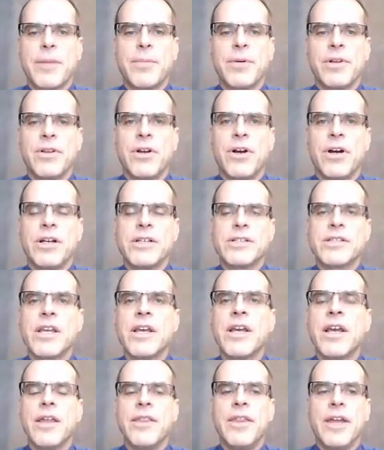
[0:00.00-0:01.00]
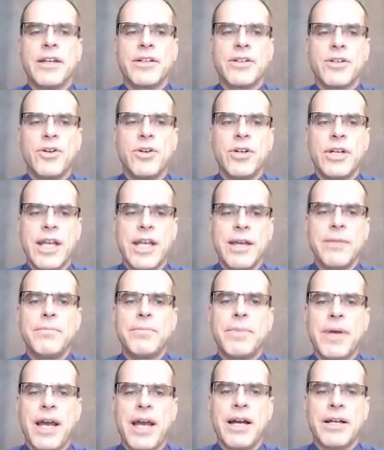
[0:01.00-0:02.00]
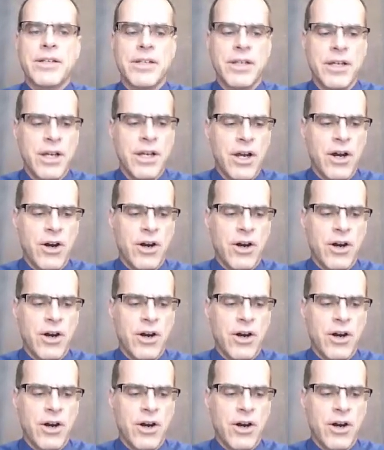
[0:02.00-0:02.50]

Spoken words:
the cyber laws that could impact